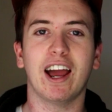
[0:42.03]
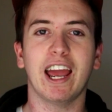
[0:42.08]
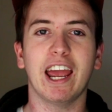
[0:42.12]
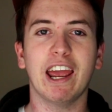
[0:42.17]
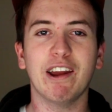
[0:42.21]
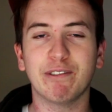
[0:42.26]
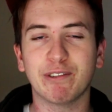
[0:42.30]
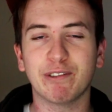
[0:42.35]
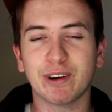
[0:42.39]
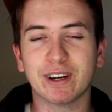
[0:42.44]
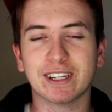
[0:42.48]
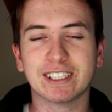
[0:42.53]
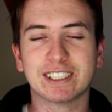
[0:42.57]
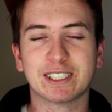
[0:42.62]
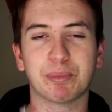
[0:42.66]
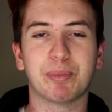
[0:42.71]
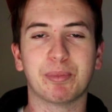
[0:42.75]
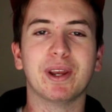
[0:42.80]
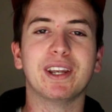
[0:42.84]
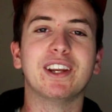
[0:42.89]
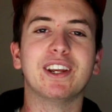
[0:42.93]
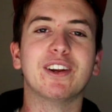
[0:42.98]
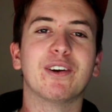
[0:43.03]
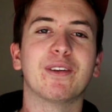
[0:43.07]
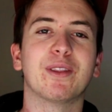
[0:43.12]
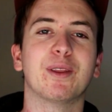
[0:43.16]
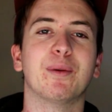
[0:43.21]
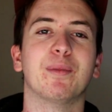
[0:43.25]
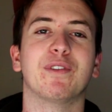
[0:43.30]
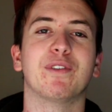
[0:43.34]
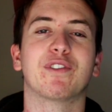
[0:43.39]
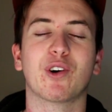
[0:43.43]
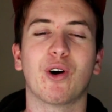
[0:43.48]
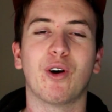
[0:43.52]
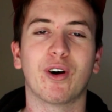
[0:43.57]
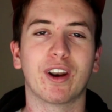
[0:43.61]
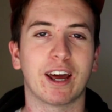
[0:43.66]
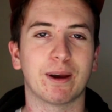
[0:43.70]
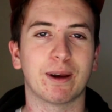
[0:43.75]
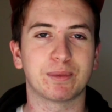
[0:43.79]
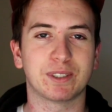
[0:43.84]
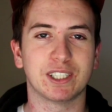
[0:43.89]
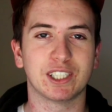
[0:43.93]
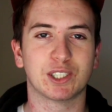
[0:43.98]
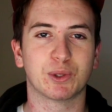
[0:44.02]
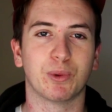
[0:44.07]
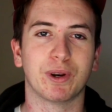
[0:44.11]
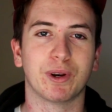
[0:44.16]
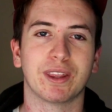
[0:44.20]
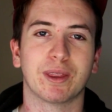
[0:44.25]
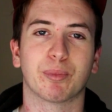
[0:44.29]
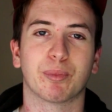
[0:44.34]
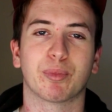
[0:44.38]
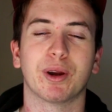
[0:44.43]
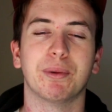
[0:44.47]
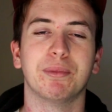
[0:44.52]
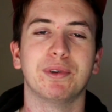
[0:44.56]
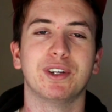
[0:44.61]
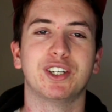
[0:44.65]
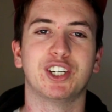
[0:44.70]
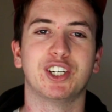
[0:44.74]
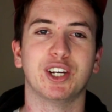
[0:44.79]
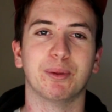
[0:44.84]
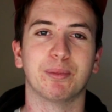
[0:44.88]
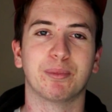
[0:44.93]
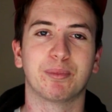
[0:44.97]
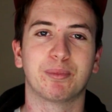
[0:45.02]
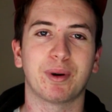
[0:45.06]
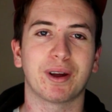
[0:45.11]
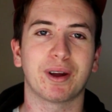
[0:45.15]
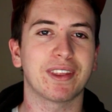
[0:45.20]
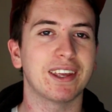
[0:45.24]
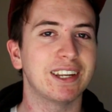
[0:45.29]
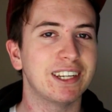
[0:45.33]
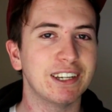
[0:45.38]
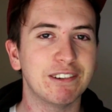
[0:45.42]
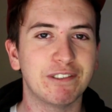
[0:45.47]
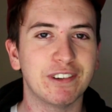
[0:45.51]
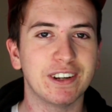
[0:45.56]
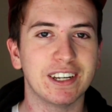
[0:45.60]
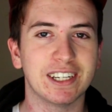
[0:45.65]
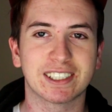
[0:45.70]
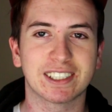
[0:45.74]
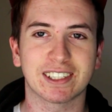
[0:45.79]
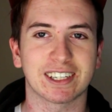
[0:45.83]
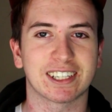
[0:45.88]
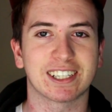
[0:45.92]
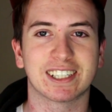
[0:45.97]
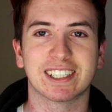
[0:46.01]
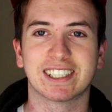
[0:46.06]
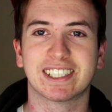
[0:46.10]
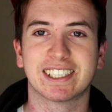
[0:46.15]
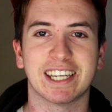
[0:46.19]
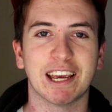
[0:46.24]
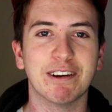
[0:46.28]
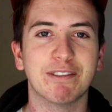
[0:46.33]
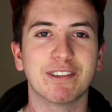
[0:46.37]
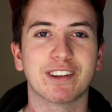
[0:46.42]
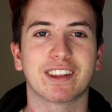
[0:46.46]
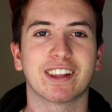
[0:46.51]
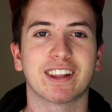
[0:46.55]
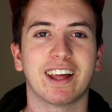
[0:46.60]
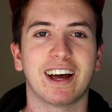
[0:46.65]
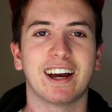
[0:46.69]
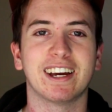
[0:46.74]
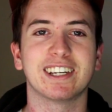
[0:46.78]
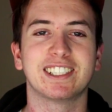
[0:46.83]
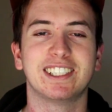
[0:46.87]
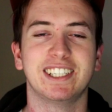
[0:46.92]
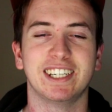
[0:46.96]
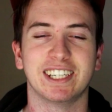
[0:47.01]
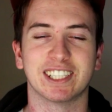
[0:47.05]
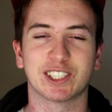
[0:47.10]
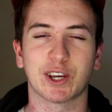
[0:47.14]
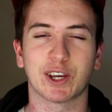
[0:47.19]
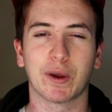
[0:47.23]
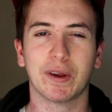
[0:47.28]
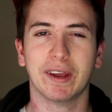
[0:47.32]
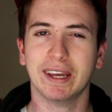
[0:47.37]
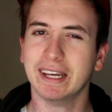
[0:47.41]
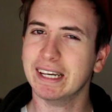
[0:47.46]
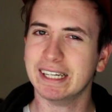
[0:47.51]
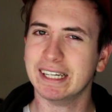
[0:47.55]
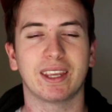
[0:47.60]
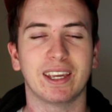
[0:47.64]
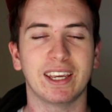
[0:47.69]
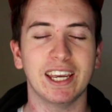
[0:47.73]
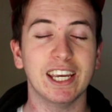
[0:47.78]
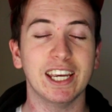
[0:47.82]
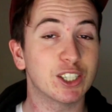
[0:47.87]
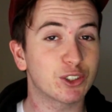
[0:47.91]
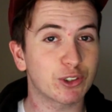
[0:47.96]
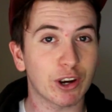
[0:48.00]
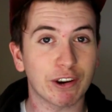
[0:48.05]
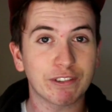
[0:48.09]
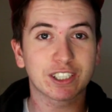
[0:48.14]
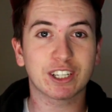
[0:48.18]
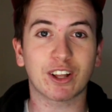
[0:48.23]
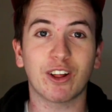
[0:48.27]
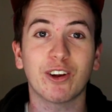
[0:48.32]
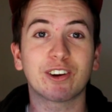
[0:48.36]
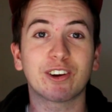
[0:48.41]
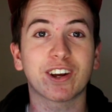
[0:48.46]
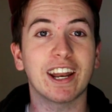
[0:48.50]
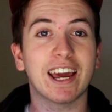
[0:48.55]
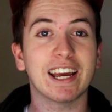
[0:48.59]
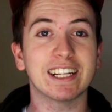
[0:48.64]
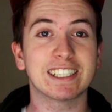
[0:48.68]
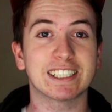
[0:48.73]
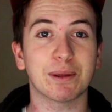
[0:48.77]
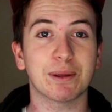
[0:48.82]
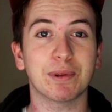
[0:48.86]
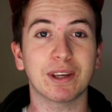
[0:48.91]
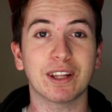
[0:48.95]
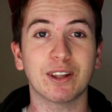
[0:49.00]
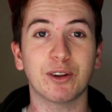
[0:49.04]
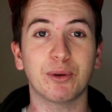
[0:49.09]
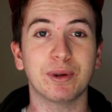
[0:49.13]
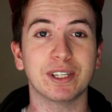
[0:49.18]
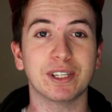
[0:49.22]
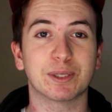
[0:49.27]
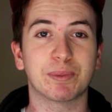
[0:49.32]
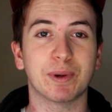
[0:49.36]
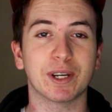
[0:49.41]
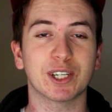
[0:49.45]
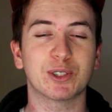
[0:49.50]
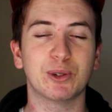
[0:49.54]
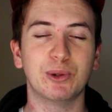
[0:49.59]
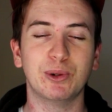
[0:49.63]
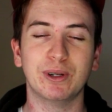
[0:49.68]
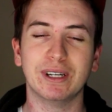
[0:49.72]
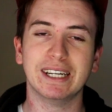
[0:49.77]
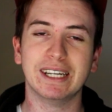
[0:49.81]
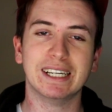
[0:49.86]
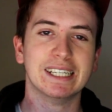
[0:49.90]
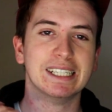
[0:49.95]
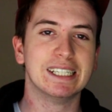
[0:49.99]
everyone's opinion on them have gone up since winning the premiership, but they did finish like 7th last year. So is Travis Cloke going to add something a little bit special?